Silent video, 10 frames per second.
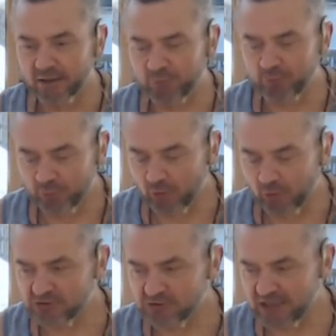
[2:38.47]
But
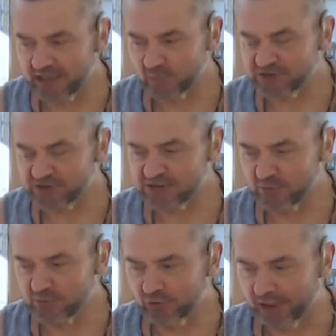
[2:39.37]
what I was saying was
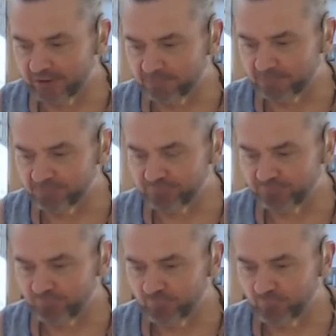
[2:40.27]
this morning,
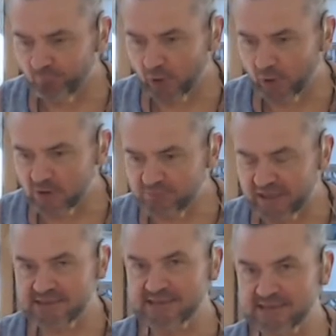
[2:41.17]
when I
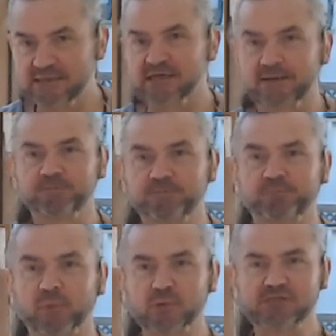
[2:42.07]
was meditating,
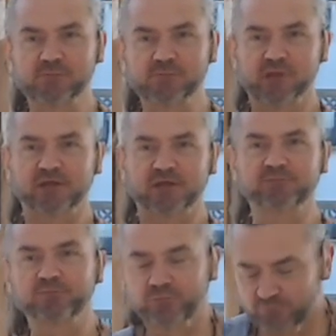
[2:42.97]
there was
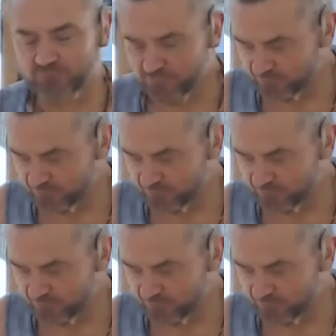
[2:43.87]
something